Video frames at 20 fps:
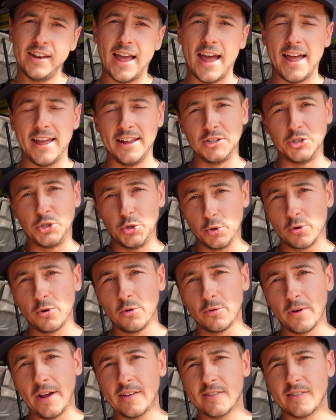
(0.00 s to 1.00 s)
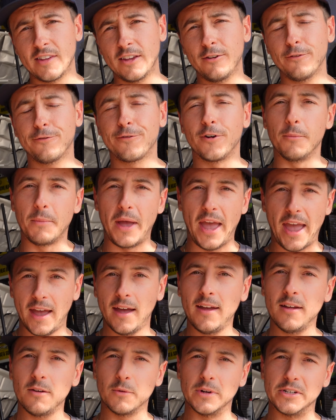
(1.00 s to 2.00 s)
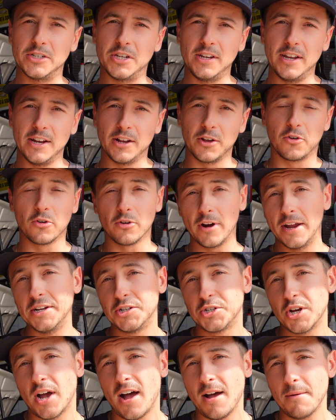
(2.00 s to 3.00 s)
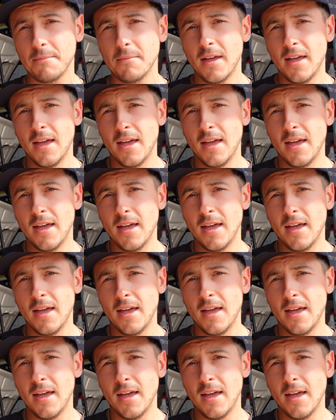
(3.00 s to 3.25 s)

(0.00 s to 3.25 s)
at Injector Racing from Ant, which he did a great job.